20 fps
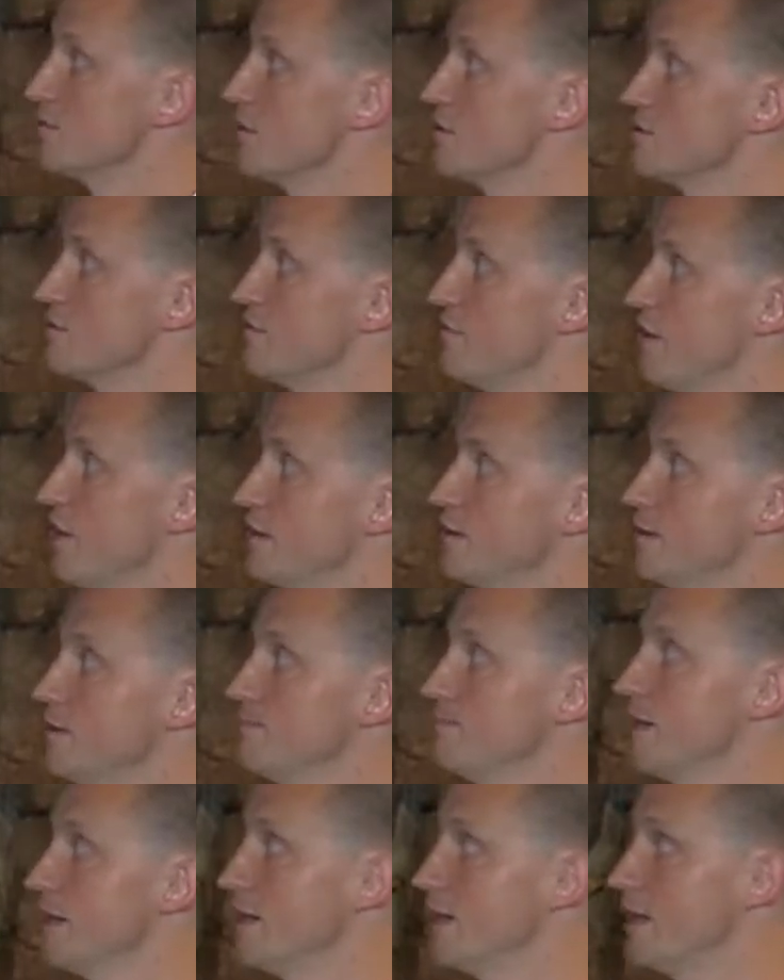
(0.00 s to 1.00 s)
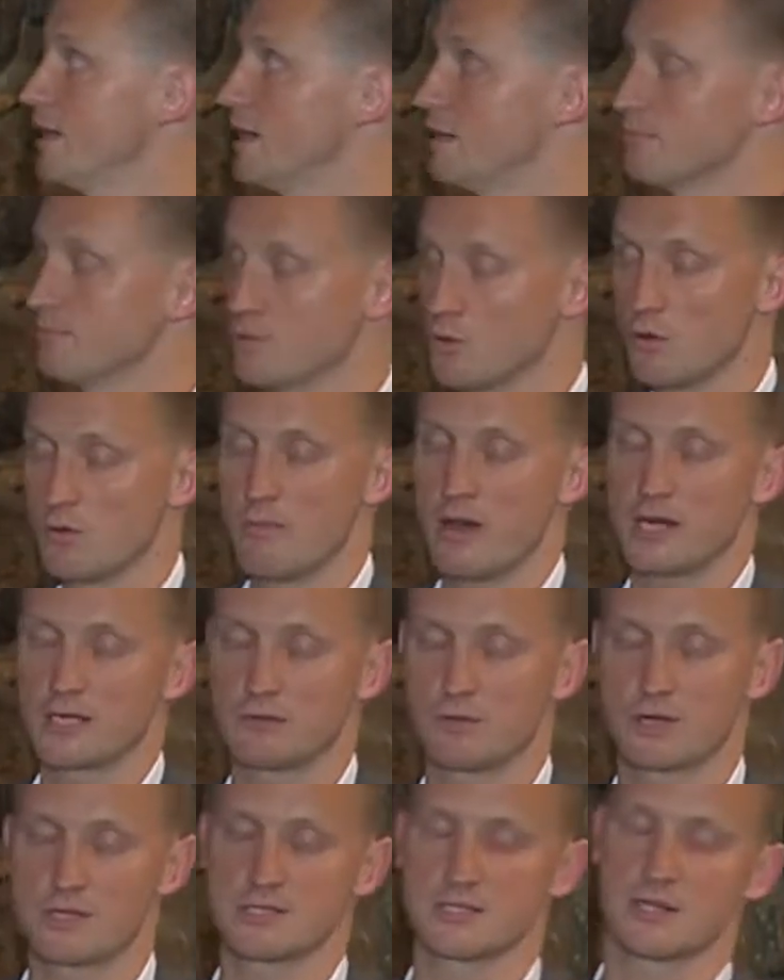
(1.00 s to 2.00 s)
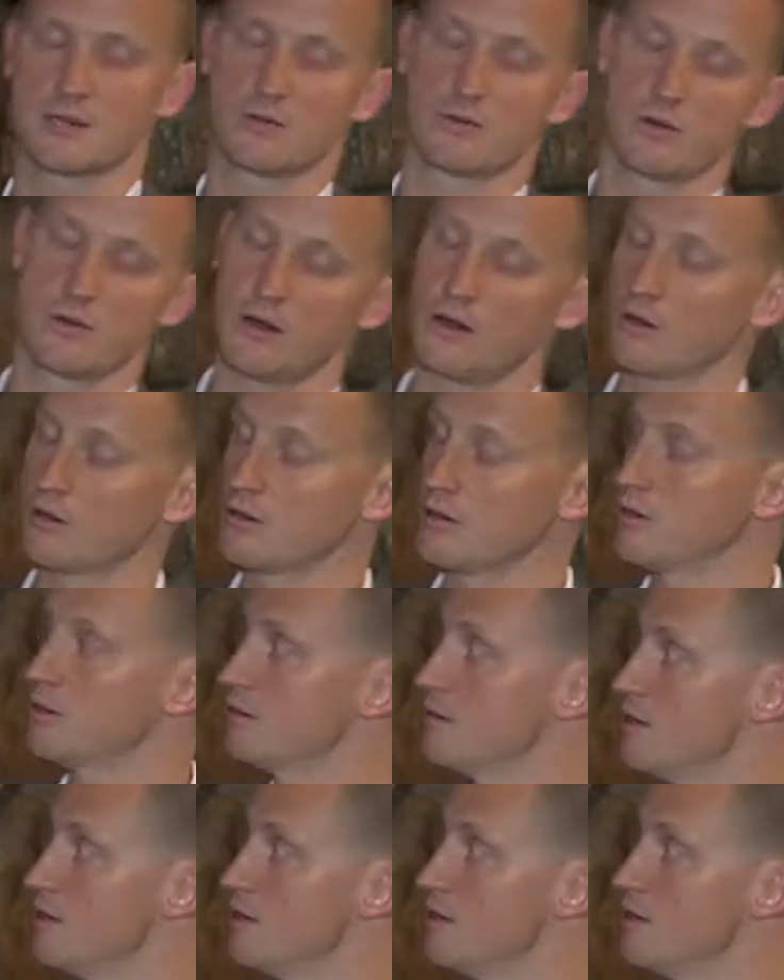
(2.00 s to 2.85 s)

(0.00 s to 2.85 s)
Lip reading: for those affected. Again, going back to what I said earlier,